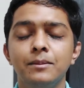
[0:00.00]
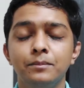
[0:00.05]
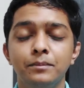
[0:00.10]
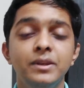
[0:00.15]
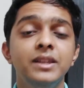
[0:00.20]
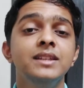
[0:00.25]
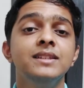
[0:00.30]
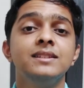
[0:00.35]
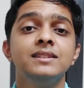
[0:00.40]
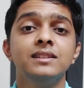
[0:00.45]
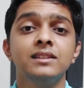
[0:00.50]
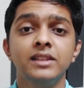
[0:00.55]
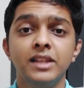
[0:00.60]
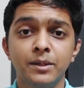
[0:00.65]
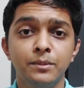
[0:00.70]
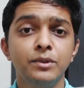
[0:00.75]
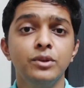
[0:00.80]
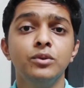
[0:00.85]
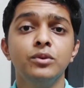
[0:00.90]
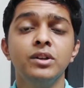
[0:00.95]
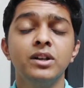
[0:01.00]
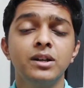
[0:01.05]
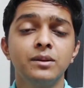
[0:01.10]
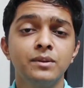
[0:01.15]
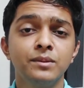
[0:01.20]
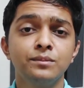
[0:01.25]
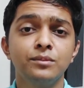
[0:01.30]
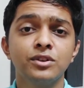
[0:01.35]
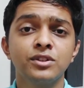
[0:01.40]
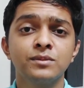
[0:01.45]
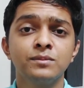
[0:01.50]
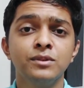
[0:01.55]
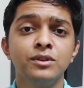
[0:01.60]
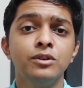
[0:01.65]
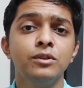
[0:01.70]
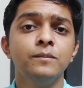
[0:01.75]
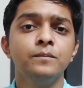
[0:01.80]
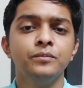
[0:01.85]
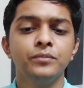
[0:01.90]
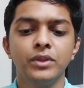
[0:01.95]
please let me know in the comment box
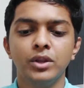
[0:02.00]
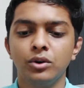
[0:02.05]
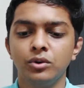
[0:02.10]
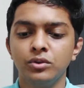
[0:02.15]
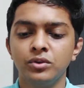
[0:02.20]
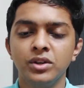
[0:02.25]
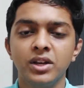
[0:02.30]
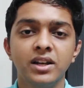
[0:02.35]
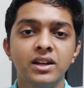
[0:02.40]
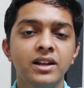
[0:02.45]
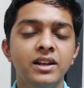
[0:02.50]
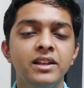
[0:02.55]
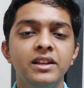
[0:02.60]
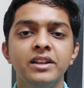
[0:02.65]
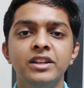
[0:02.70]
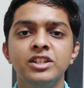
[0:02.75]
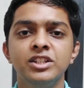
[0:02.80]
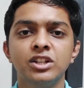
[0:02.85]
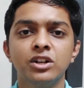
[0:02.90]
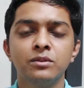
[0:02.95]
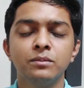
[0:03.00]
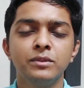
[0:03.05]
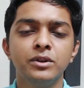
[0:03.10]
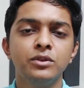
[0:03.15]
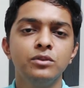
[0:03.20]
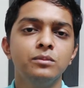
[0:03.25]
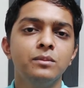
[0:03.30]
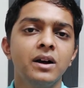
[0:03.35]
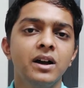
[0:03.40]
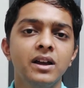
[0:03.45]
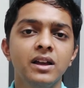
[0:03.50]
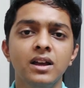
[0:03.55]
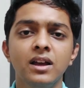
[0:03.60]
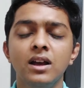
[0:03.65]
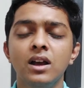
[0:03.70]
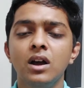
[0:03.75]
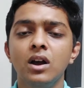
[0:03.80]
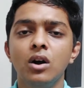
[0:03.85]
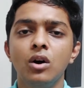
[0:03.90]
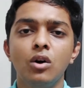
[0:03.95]
below, or you can really reach out me to my
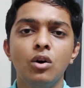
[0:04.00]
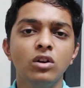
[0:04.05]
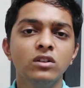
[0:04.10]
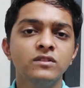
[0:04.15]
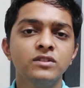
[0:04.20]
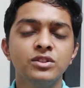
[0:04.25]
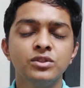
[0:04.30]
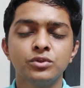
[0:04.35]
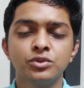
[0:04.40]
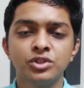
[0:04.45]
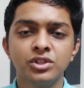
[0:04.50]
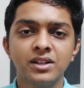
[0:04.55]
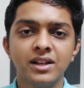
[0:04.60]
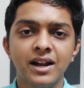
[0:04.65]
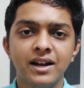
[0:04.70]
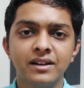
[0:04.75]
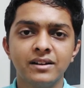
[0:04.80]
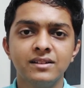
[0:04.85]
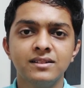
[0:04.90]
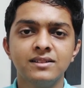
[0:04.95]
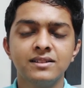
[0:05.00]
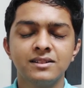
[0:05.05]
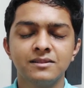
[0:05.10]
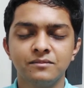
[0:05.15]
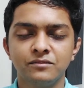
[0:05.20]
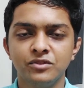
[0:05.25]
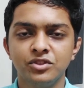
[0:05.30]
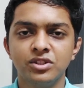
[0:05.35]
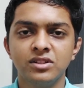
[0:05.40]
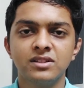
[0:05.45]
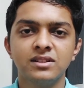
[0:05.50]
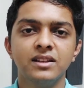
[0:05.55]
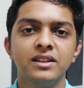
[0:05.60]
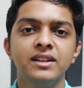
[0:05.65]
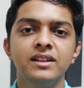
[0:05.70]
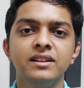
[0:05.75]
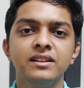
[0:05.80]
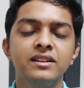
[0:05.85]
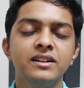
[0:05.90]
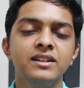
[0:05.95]
all the social handles, which is
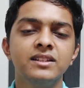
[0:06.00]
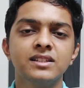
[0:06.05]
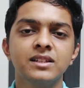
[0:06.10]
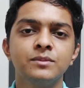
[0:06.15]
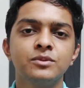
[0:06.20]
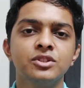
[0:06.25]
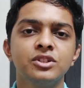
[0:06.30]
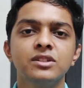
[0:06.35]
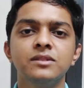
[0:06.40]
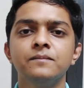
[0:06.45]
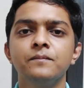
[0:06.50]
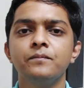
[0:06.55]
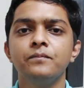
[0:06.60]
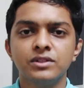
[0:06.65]
linked in the description.